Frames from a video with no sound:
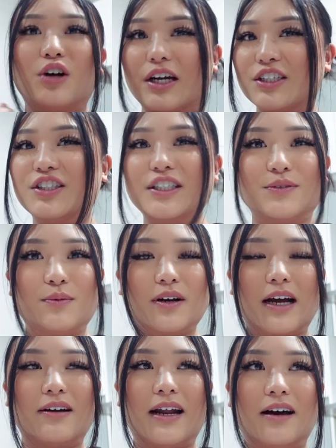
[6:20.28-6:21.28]
Crunch this
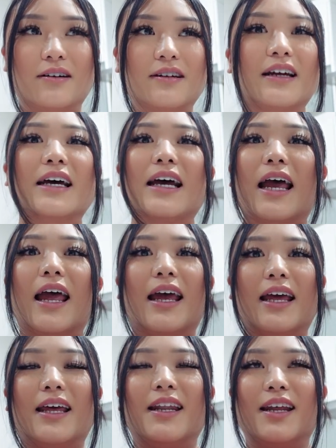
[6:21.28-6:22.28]
workout out
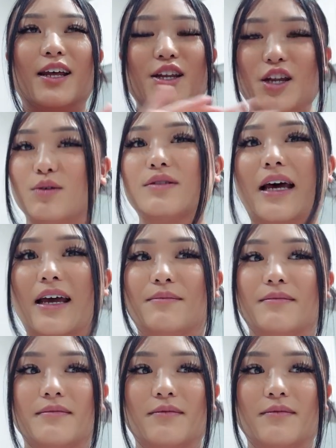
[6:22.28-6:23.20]
in no time.